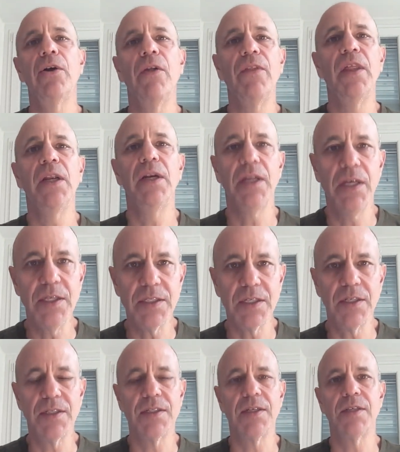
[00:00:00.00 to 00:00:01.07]
and then it is
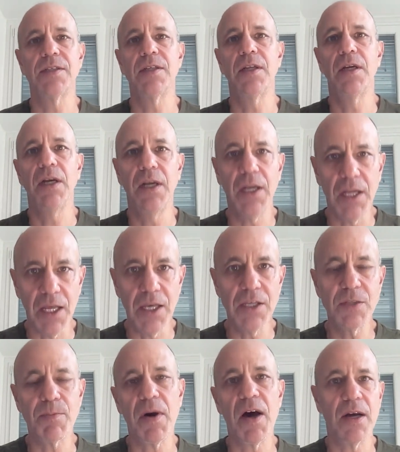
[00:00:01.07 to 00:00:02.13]
consistent and it
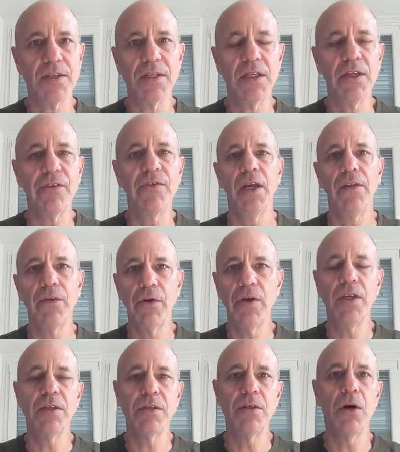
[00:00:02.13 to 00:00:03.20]
is positive, and there
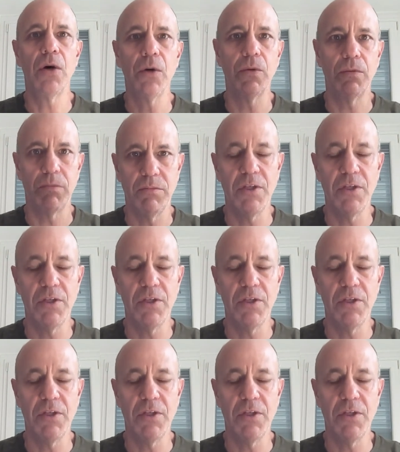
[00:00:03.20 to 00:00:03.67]
is no,